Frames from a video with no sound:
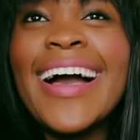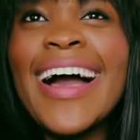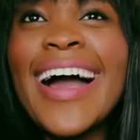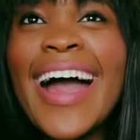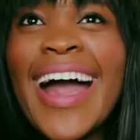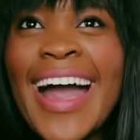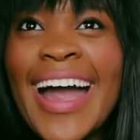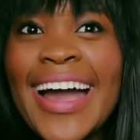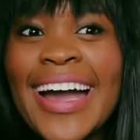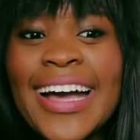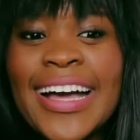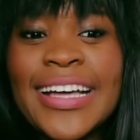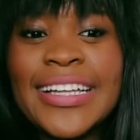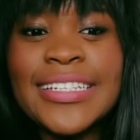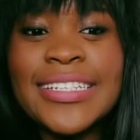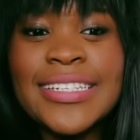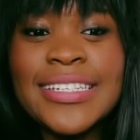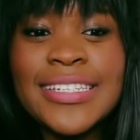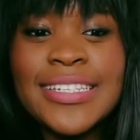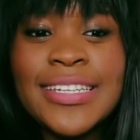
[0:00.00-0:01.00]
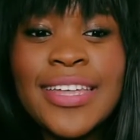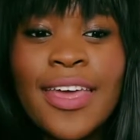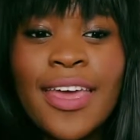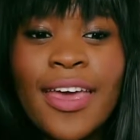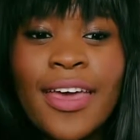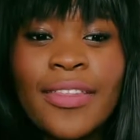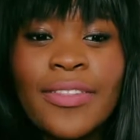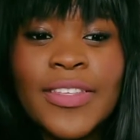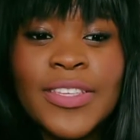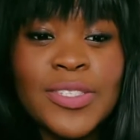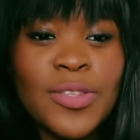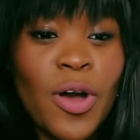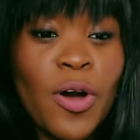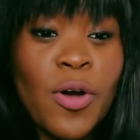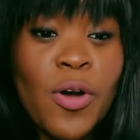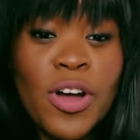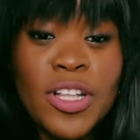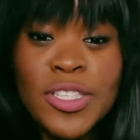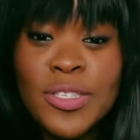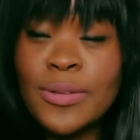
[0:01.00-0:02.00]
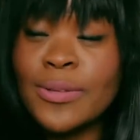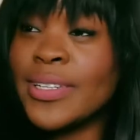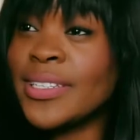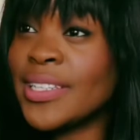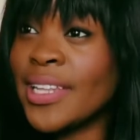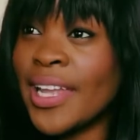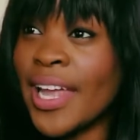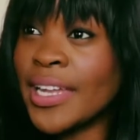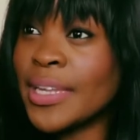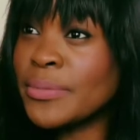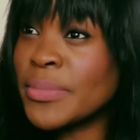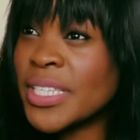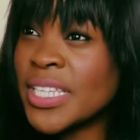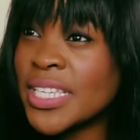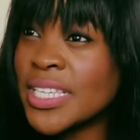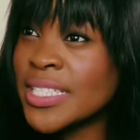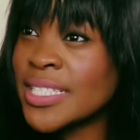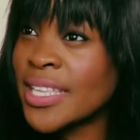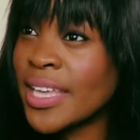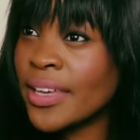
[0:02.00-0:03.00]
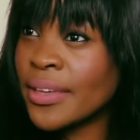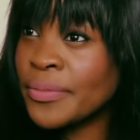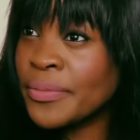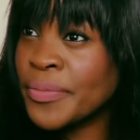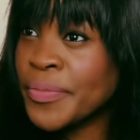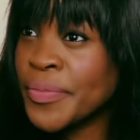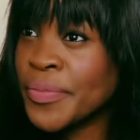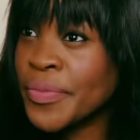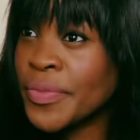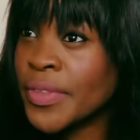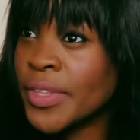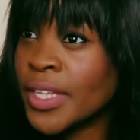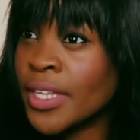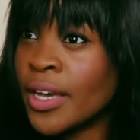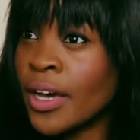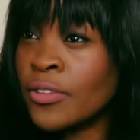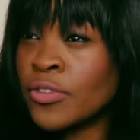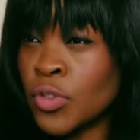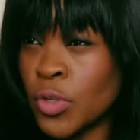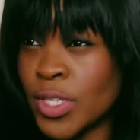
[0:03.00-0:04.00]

And the song got to Lindelani Mkhize of Joy